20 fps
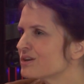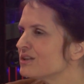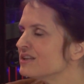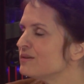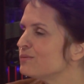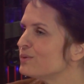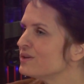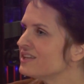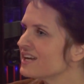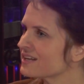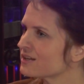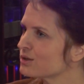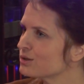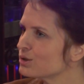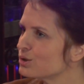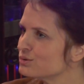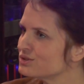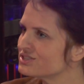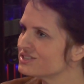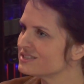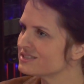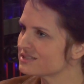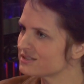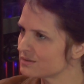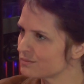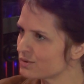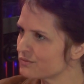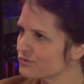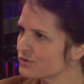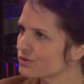with that closed
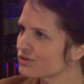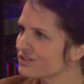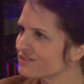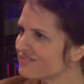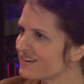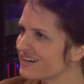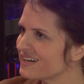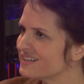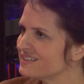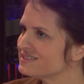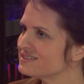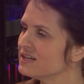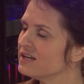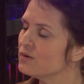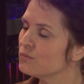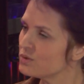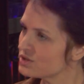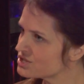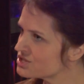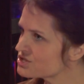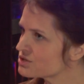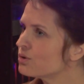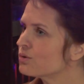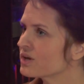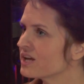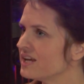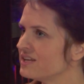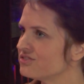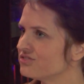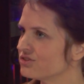system of your device, mm -hmm. which is
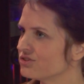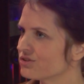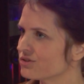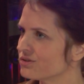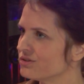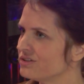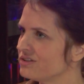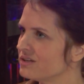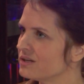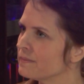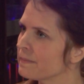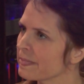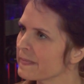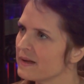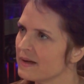okay security.